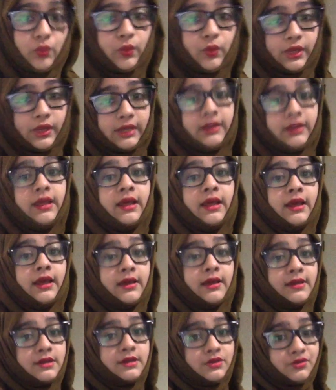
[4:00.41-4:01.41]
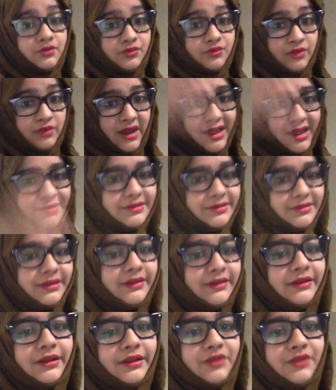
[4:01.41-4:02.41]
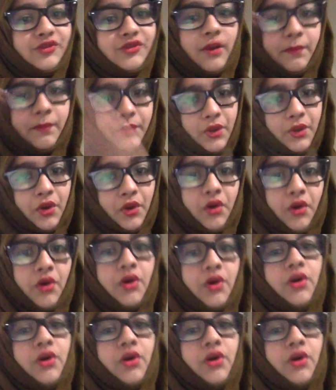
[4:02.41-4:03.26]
will drastically drop your